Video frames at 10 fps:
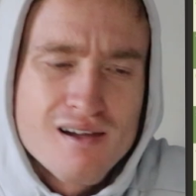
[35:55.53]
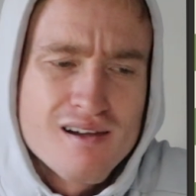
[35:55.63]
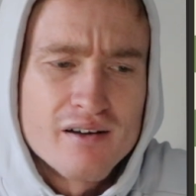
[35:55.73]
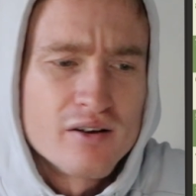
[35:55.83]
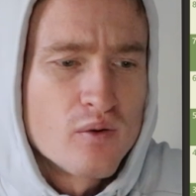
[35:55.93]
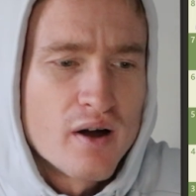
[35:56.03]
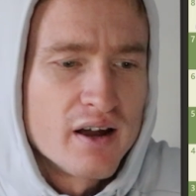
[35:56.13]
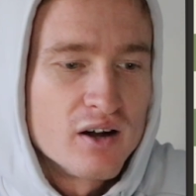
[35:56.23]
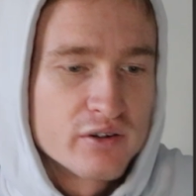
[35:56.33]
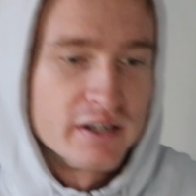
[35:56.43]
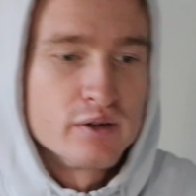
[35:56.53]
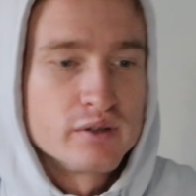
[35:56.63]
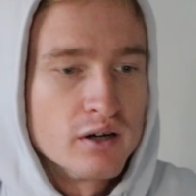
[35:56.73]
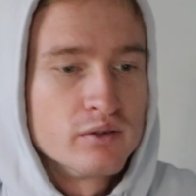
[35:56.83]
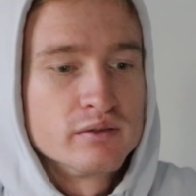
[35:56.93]
I don't know why. Okay, here we
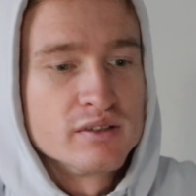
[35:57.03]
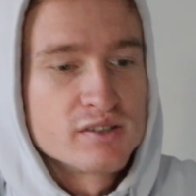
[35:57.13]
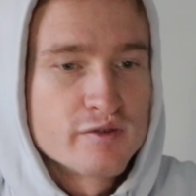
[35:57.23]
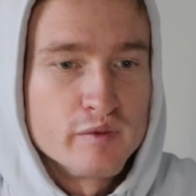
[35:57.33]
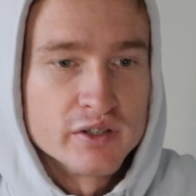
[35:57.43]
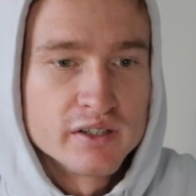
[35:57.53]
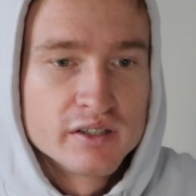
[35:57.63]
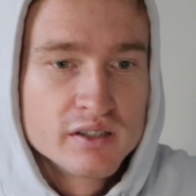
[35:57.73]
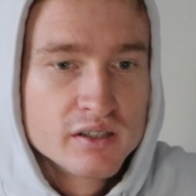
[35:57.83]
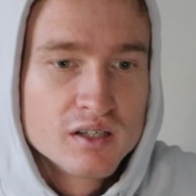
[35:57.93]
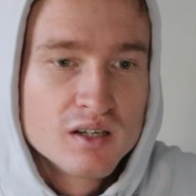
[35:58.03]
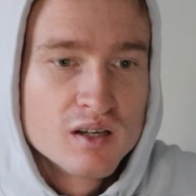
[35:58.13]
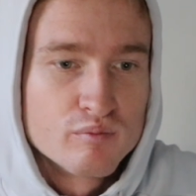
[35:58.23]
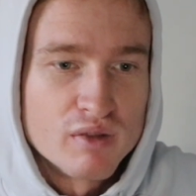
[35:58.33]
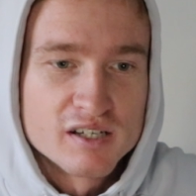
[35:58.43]
go. This is familiar.
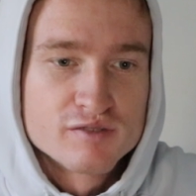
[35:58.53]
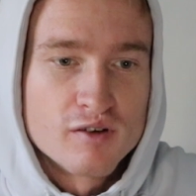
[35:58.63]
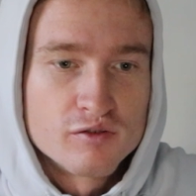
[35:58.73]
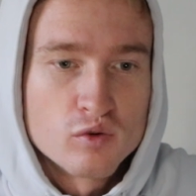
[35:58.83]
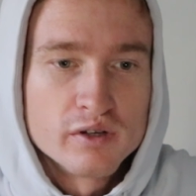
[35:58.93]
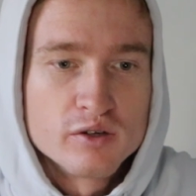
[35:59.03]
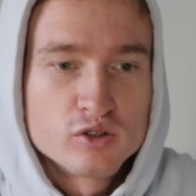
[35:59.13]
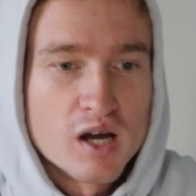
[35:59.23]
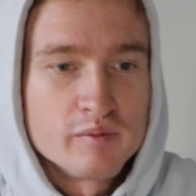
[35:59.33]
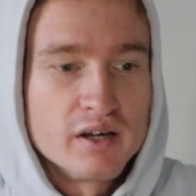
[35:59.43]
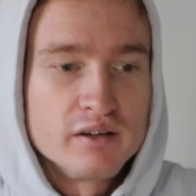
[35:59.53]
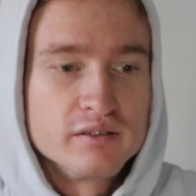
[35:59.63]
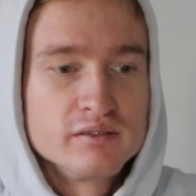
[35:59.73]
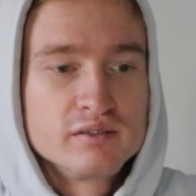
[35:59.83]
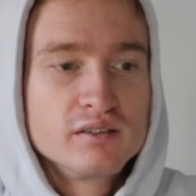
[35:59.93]
Black has fallen for a well-known trap. Yeah.
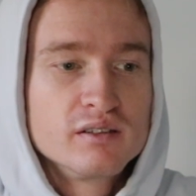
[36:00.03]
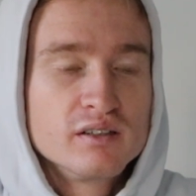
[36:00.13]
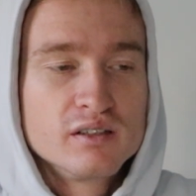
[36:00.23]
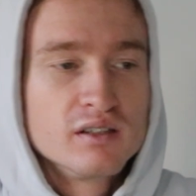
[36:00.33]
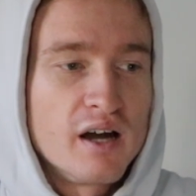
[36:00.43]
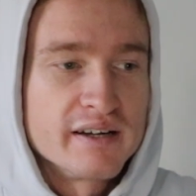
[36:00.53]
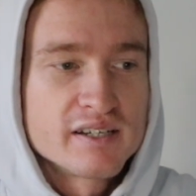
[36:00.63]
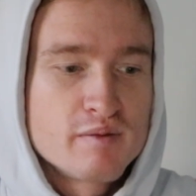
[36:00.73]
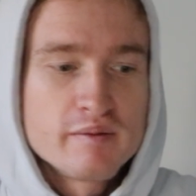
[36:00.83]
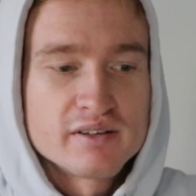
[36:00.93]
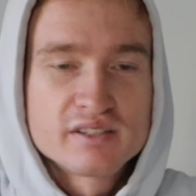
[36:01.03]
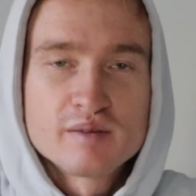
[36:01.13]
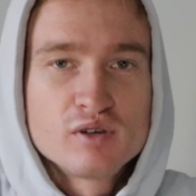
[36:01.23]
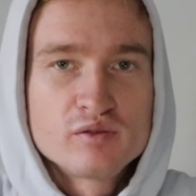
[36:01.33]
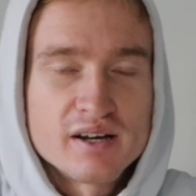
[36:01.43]
I guess maybe I
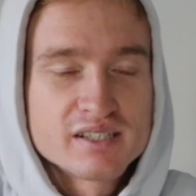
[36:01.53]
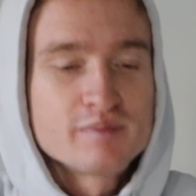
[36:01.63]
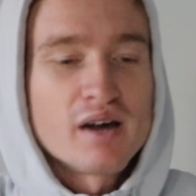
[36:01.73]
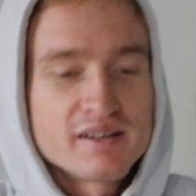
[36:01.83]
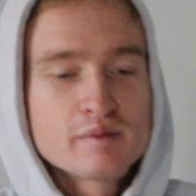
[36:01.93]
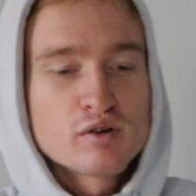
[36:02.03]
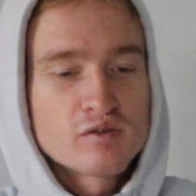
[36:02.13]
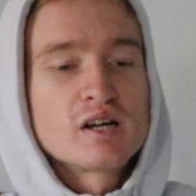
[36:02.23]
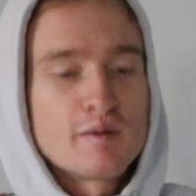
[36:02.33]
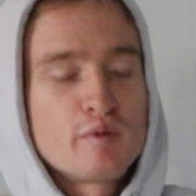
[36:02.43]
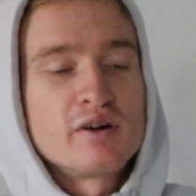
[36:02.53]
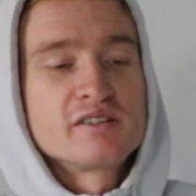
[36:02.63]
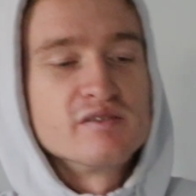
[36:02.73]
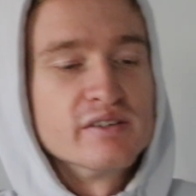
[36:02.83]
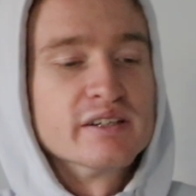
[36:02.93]
skipped over a couple
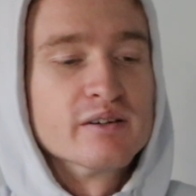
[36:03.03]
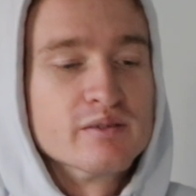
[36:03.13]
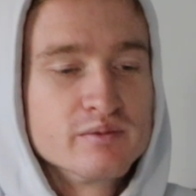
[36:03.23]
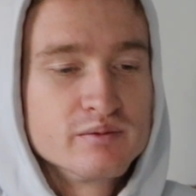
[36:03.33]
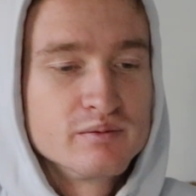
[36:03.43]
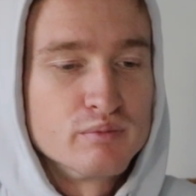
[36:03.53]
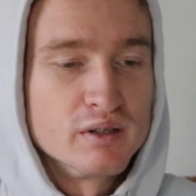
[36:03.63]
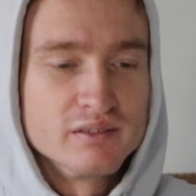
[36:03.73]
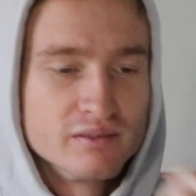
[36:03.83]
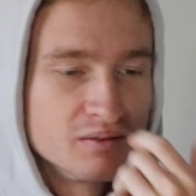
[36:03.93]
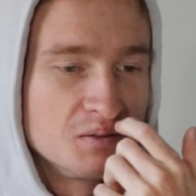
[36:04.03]
parts of the video, but